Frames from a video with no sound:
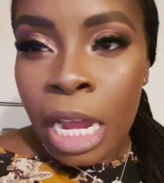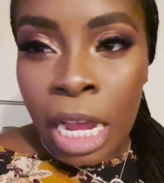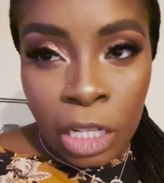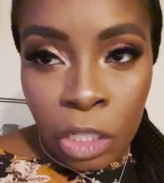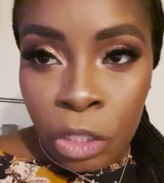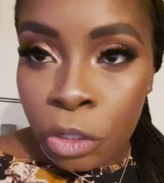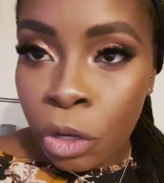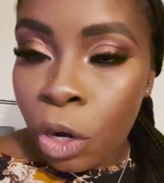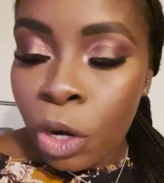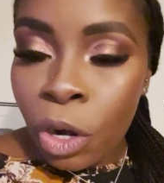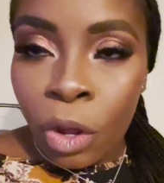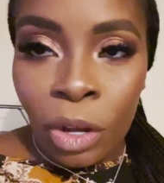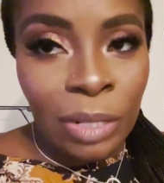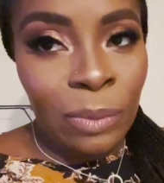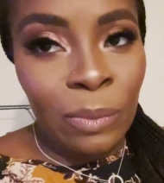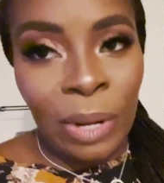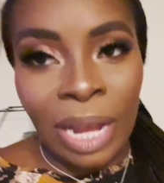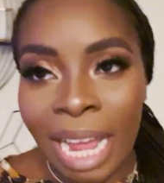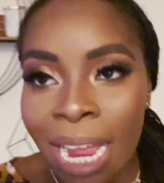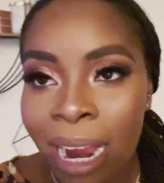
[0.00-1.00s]
It's not
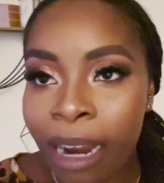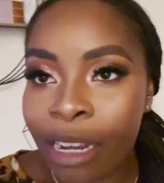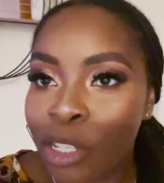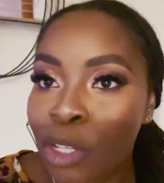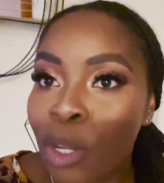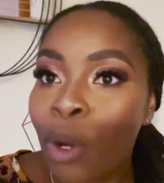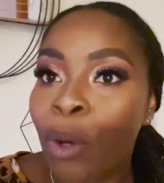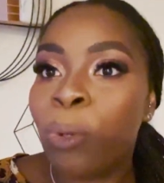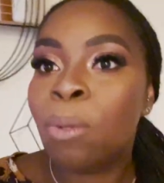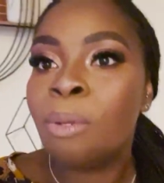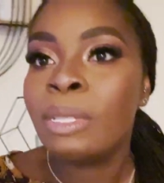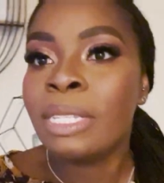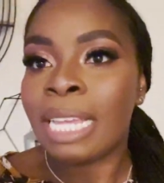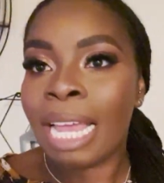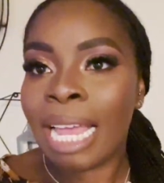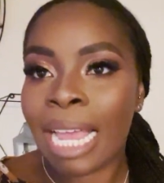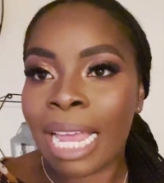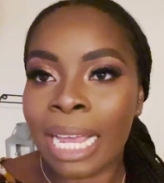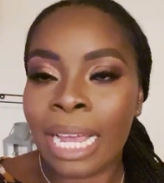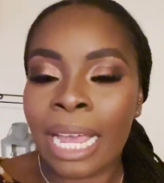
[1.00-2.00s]
long wear, it's not all
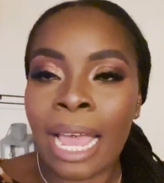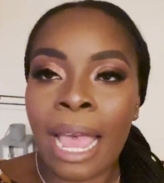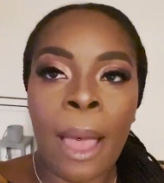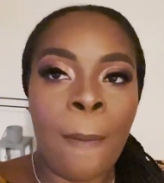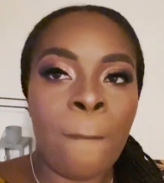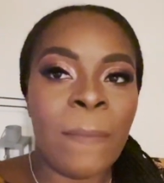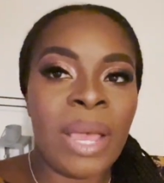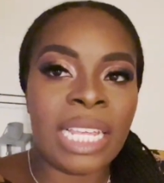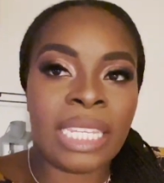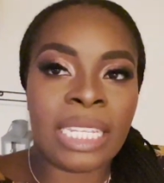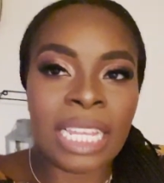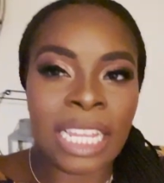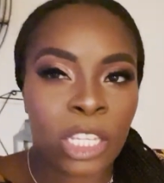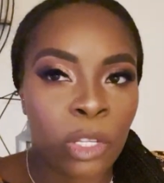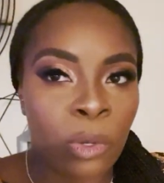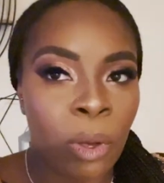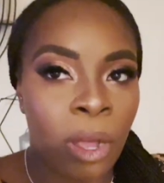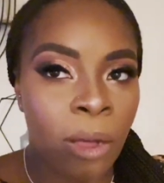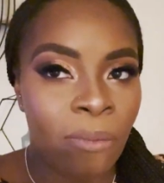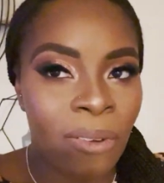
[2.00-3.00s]
day. It said
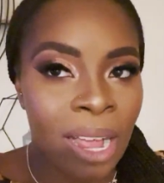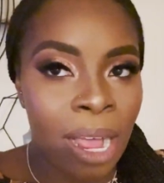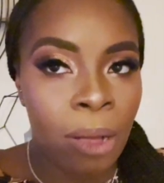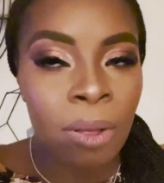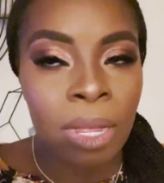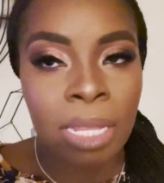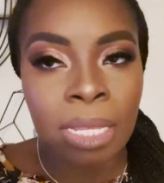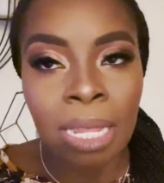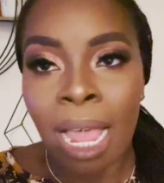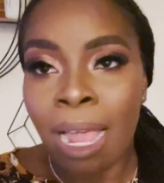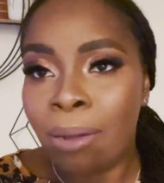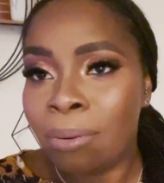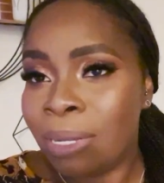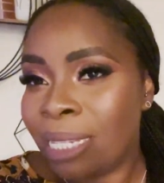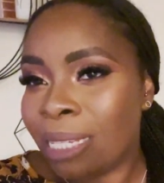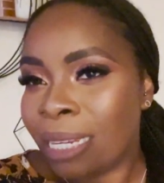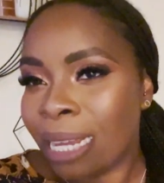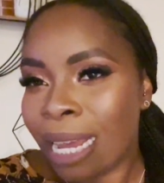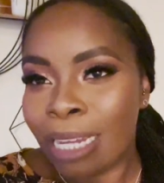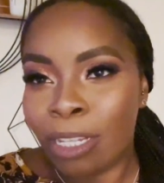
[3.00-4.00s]
12 hours. I would
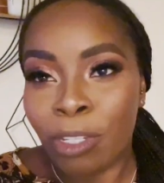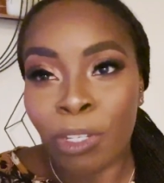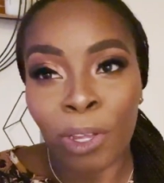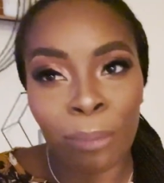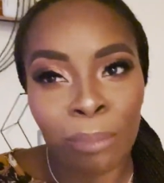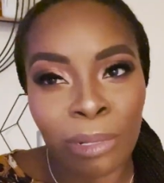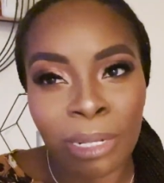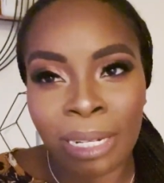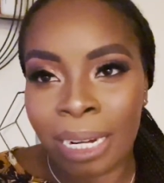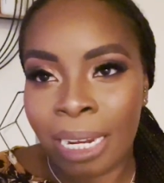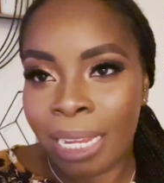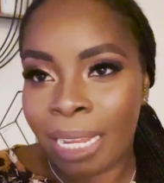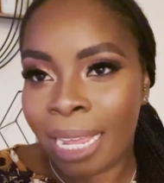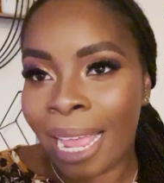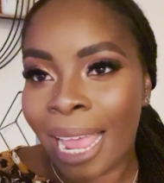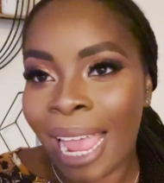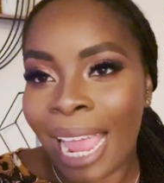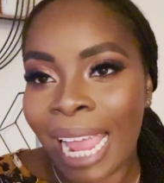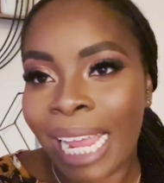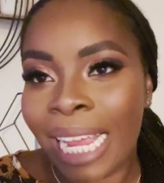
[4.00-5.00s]
say tops you're gonna
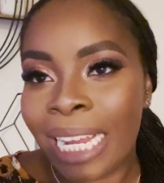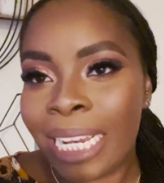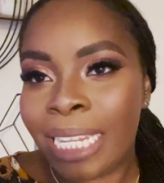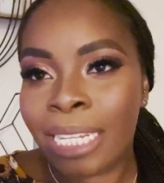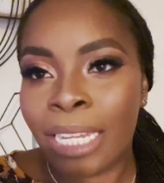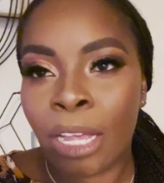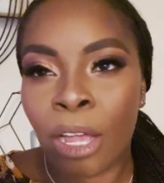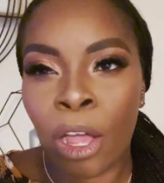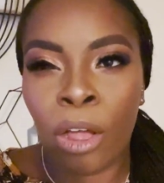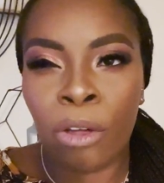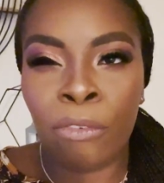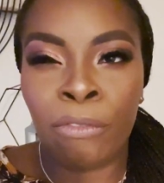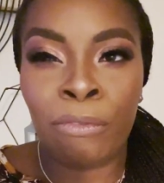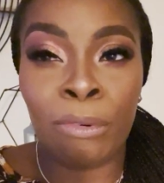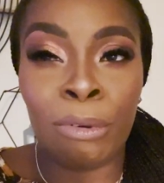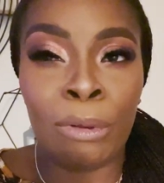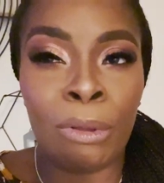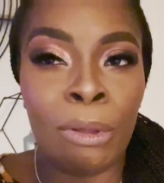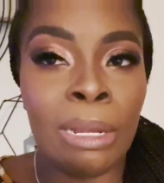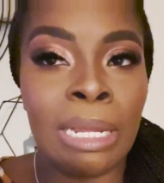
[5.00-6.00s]
get 8
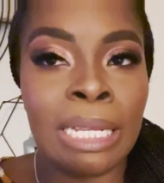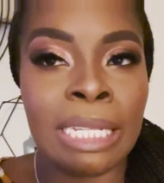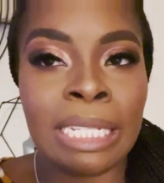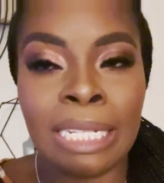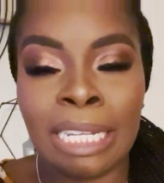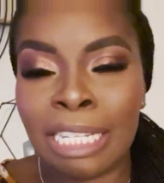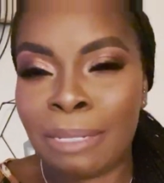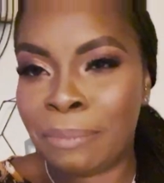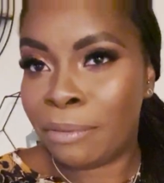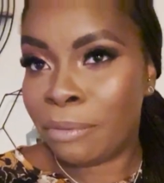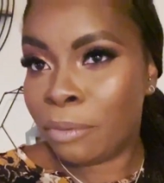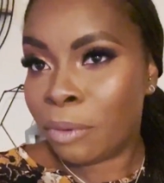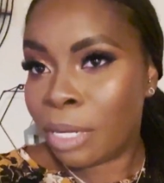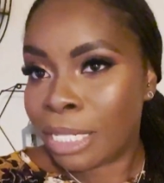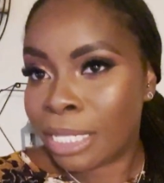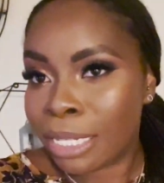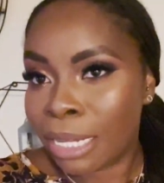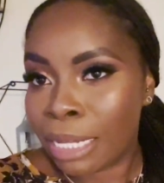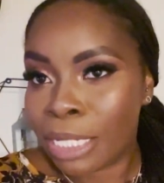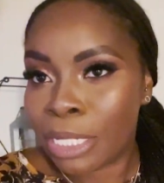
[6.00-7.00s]
flawlessness before it
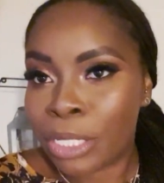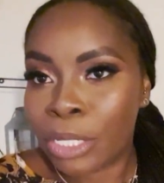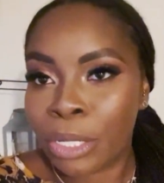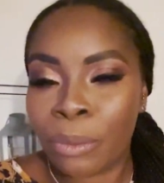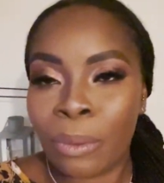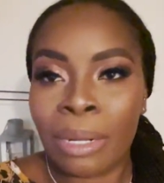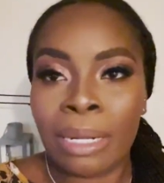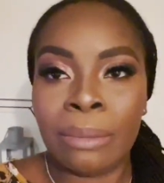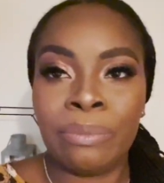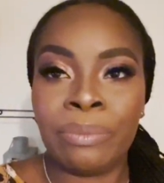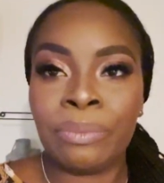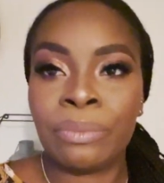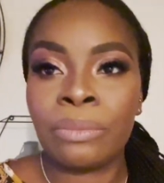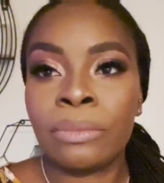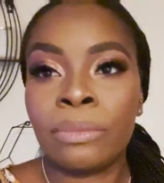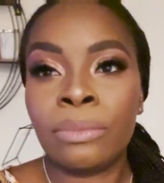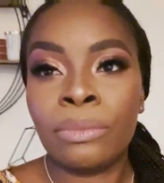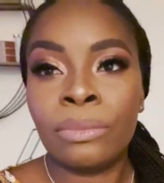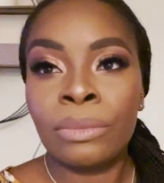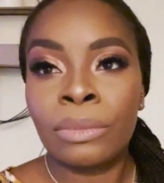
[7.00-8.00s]
starts to
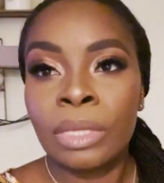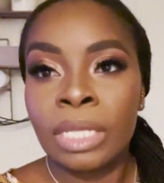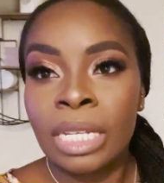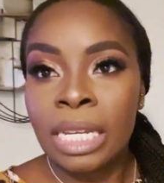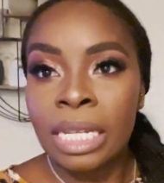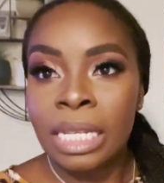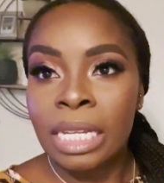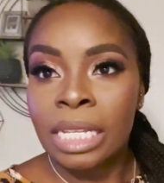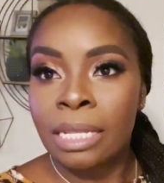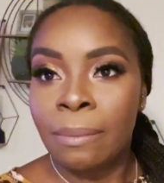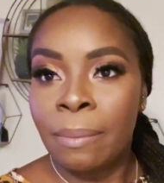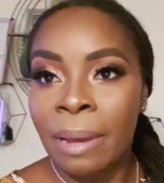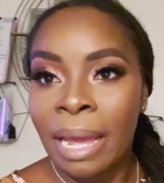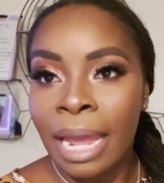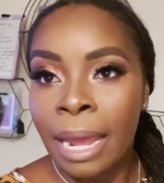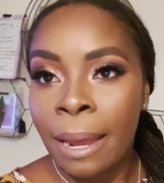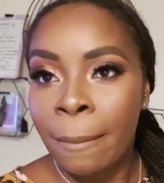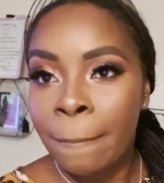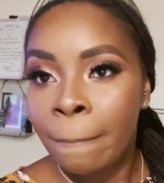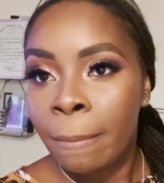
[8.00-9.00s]

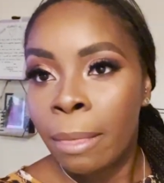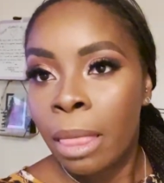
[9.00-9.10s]
dissipate.